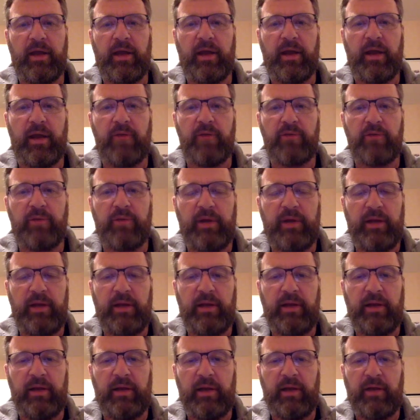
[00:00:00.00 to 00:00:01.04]
I was
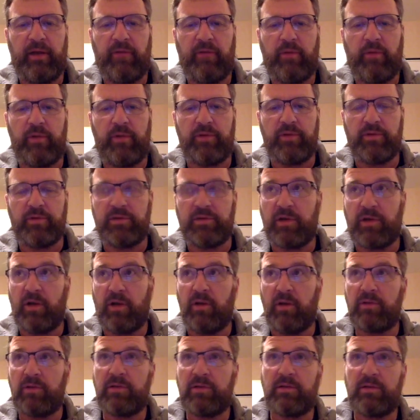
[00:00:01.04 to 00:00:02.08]
reading everyone's
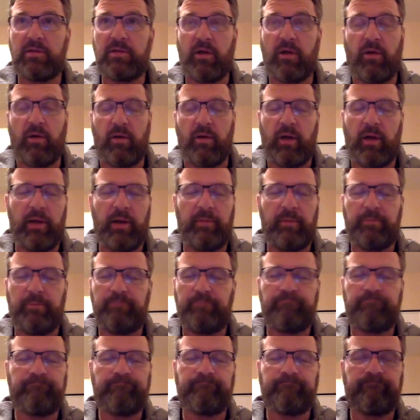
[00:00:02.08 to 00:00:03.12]
results or
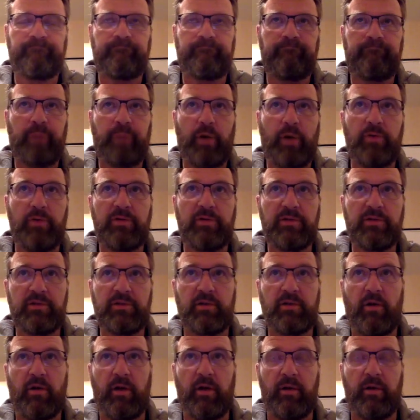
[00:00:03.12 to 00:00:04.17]
posts
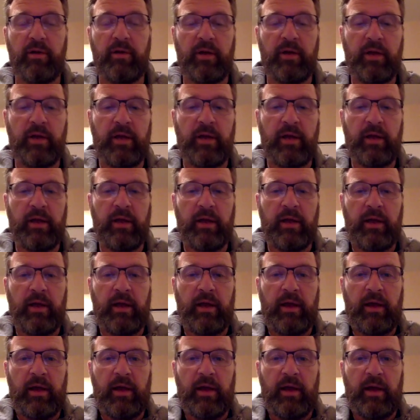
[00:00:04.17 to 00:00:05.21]
on
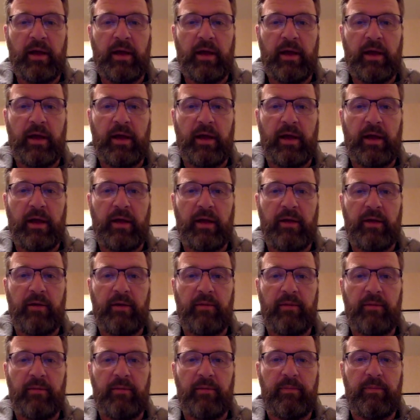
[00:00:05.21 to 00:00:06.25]

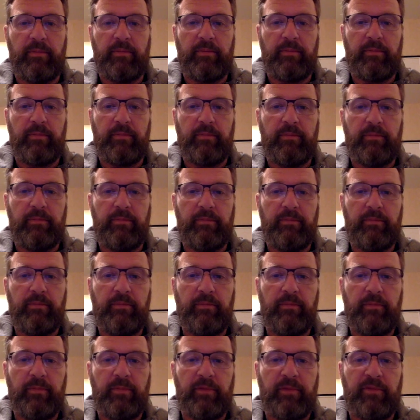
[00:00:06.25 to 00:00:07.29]
uh,
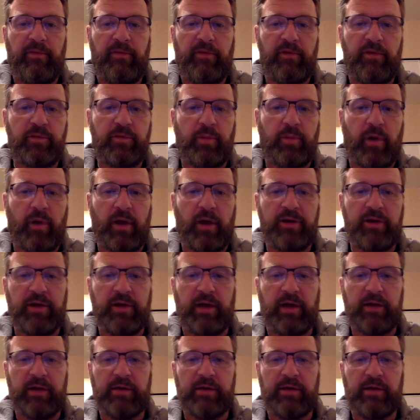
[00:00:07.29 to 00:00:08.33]
the first
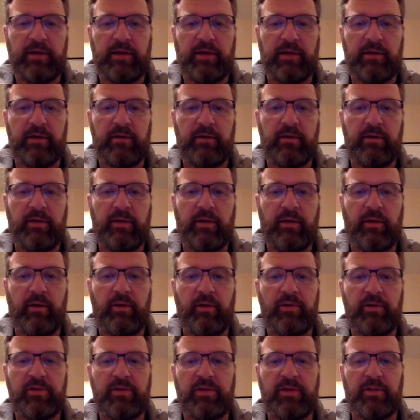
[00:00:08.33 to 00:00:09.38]
project, and there
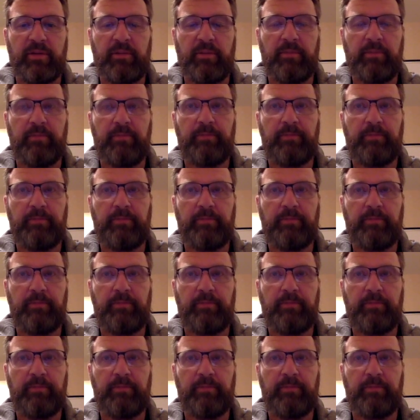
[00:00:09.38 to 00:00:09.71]
are some